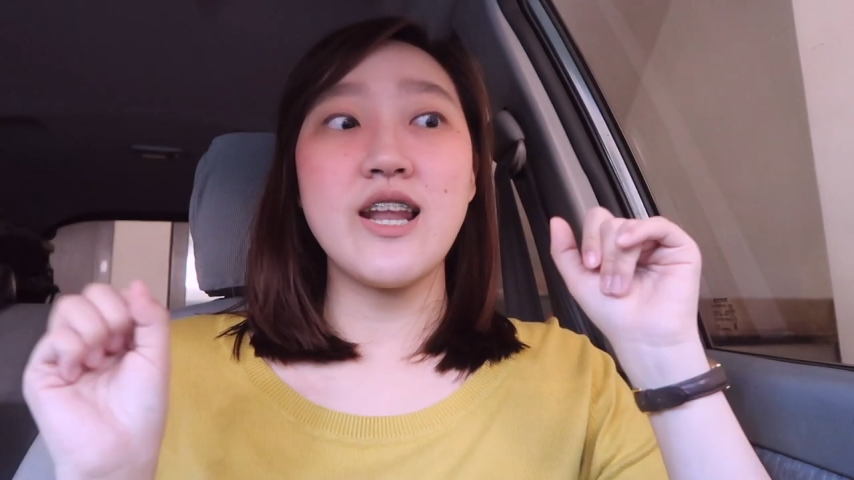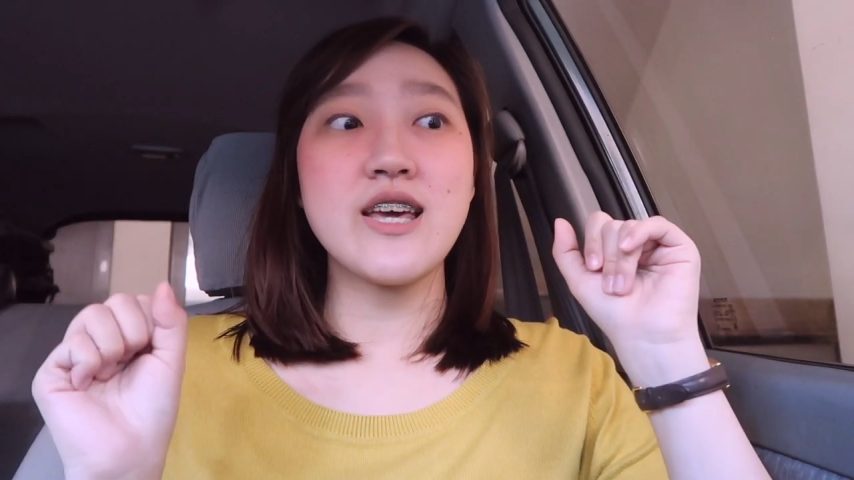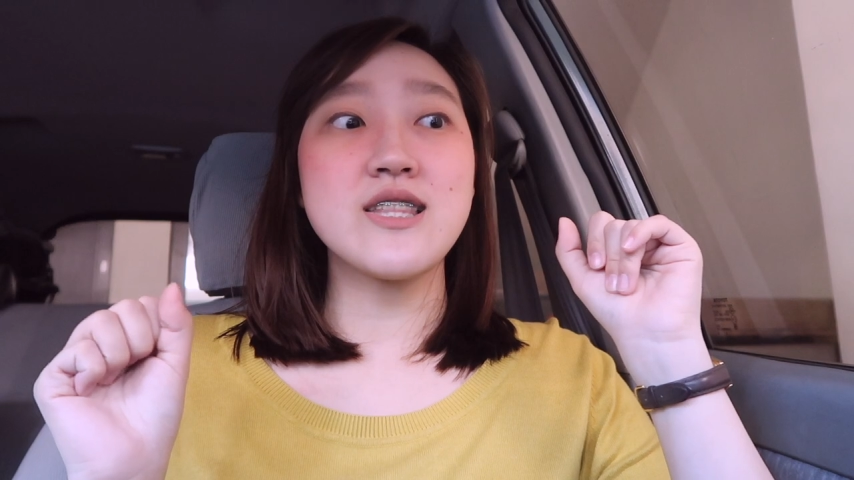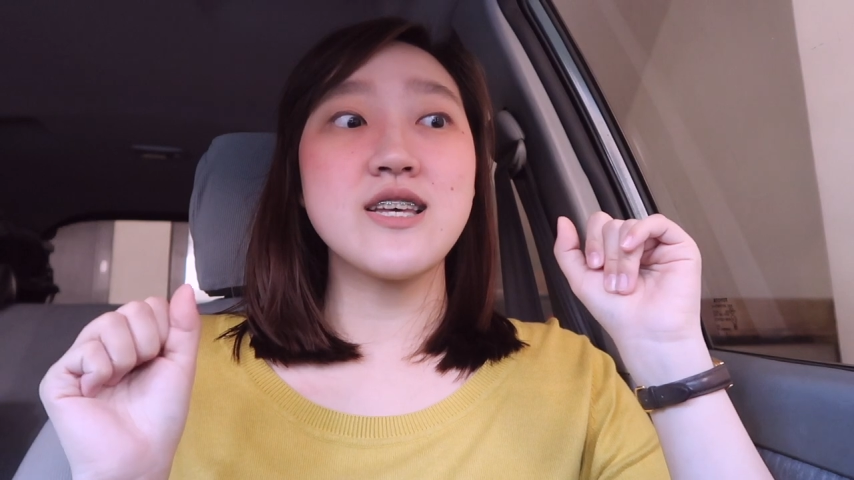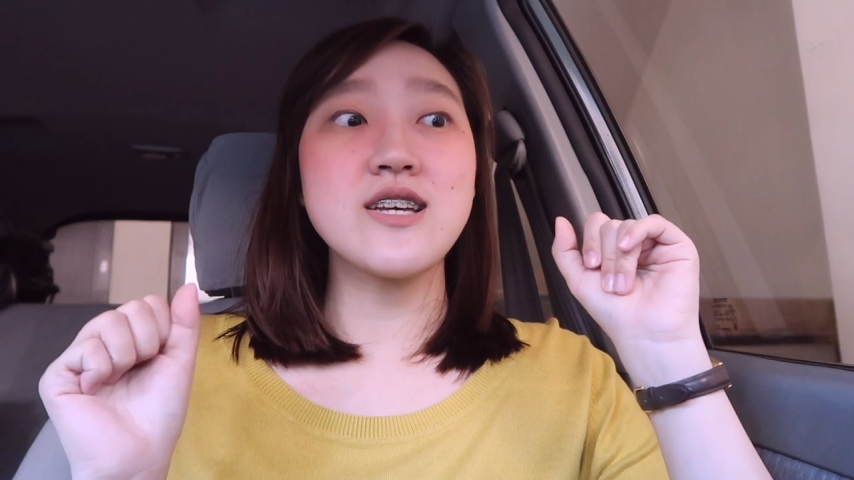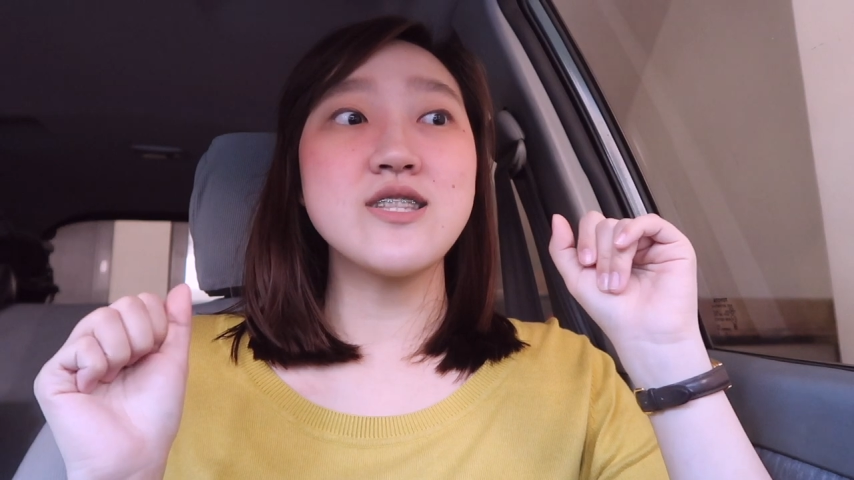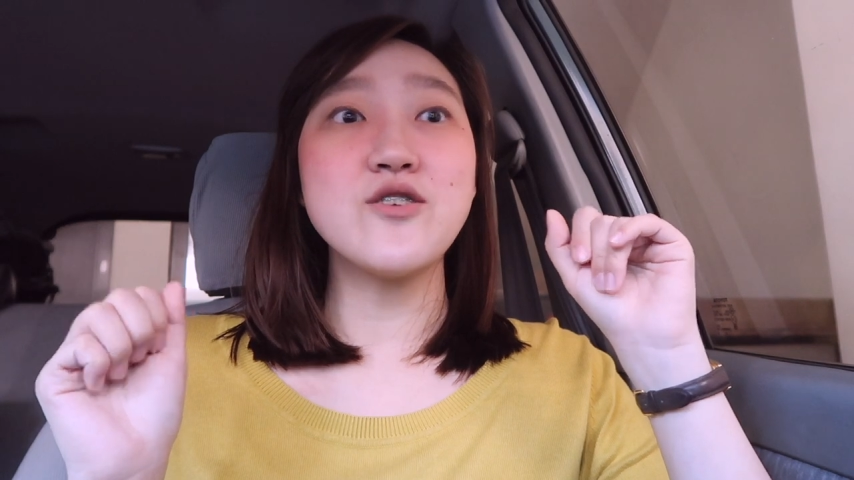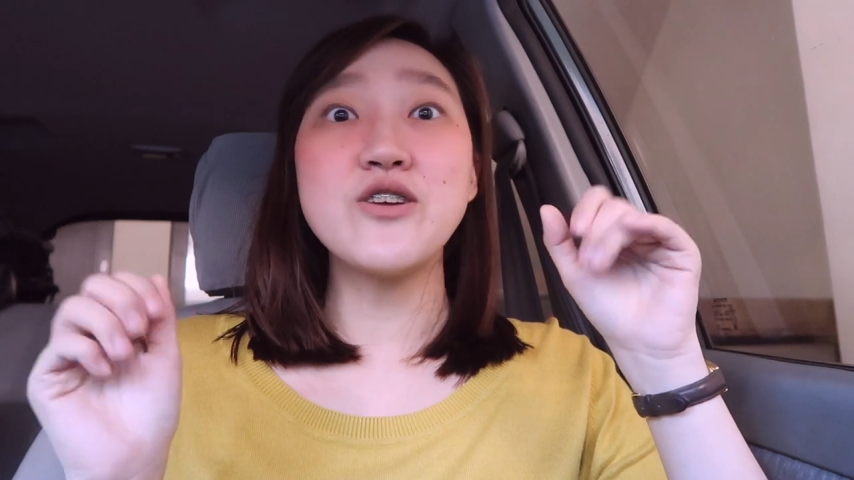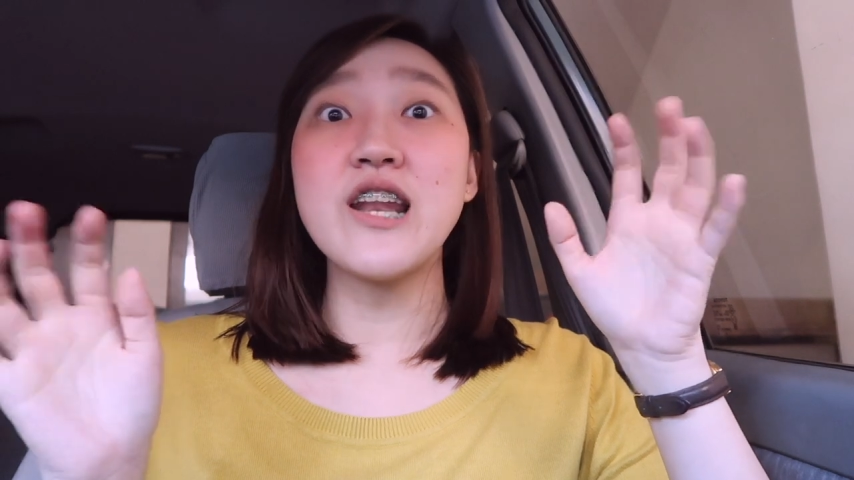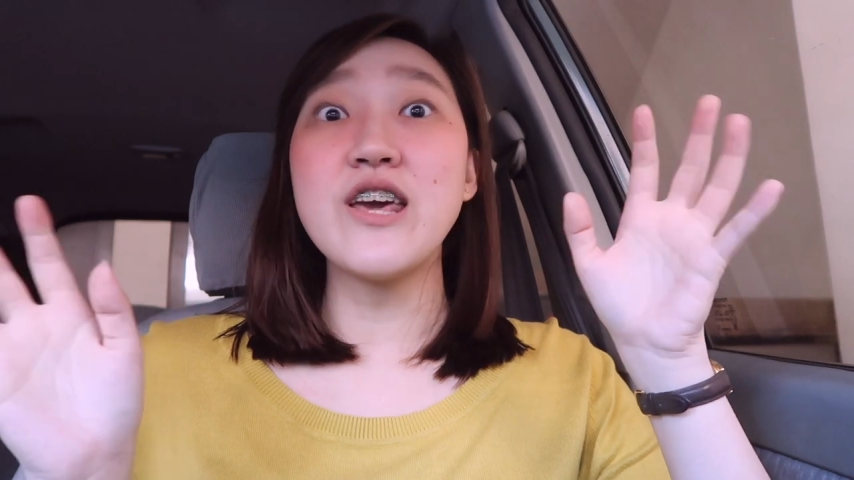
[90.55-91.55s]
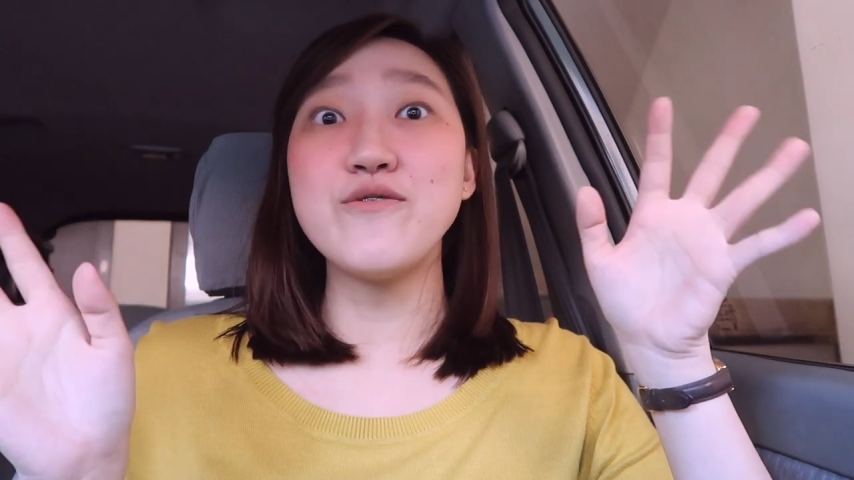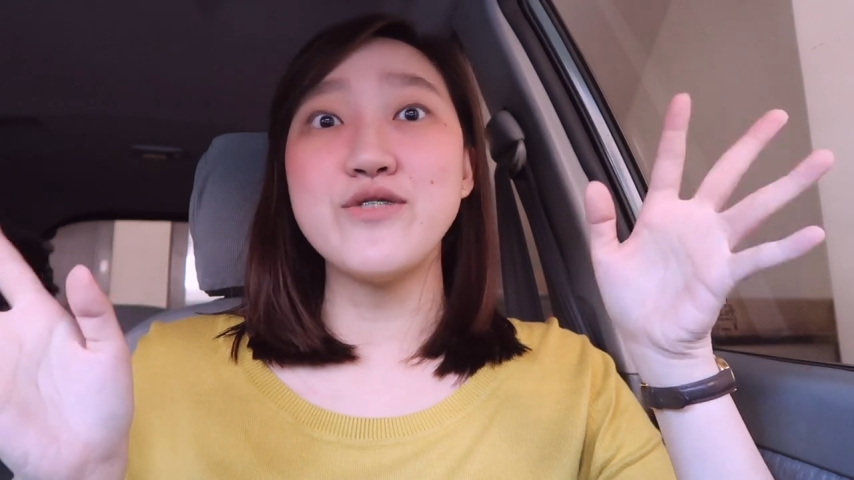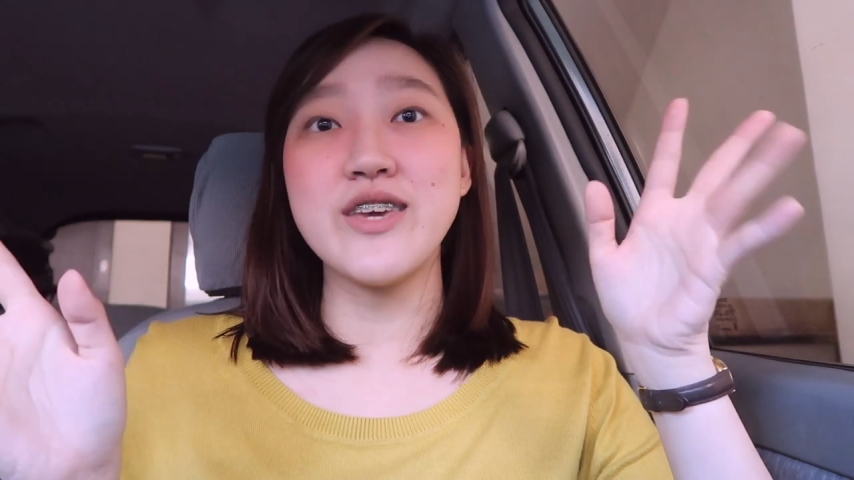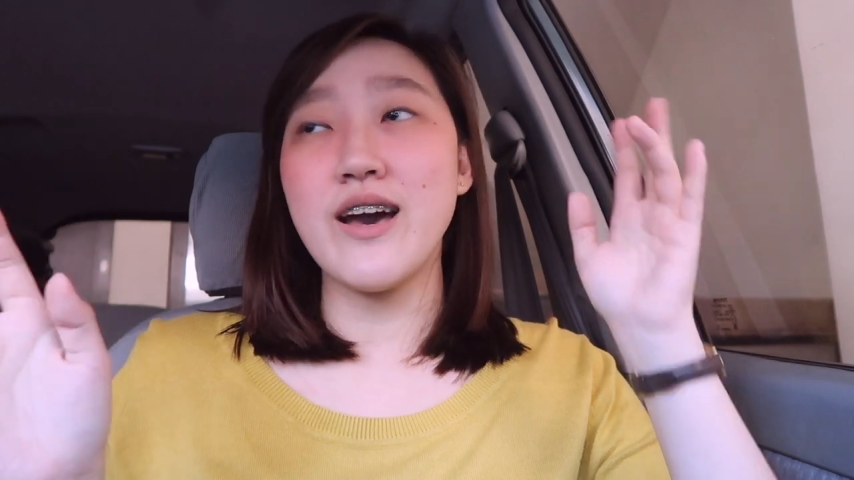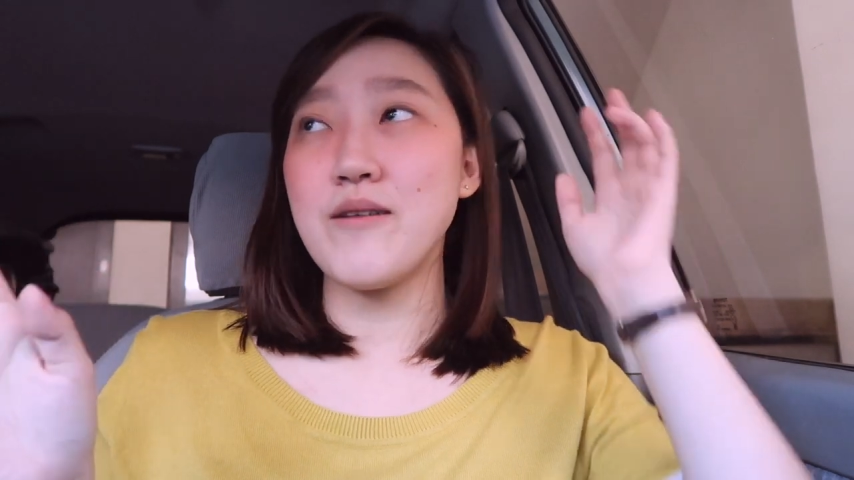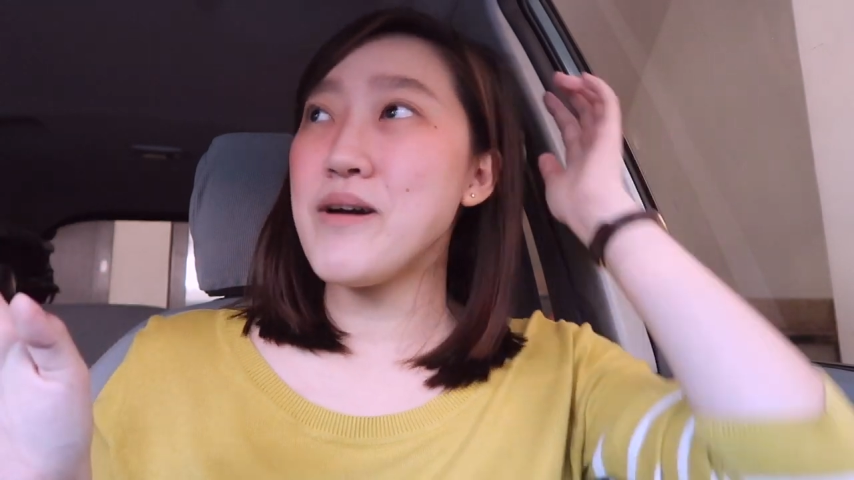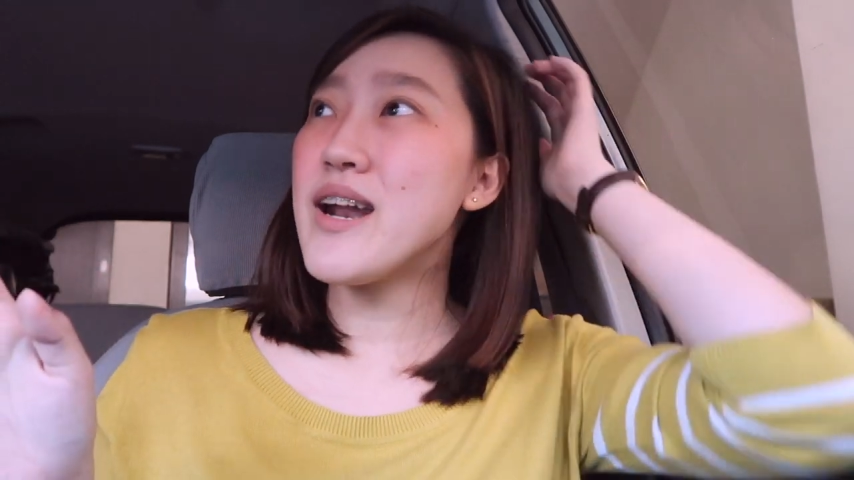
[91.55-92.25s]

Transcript: Like, na-relieve niya.